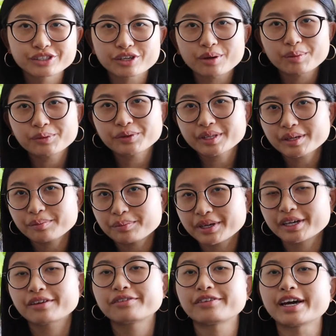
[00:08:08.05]
So I'm a really
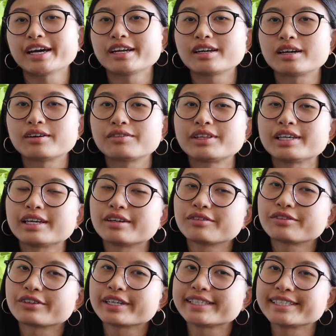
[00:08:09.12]
big fan of the
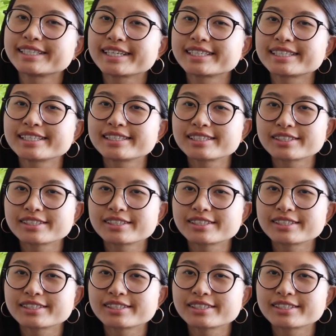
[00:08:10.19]
infrared sixes,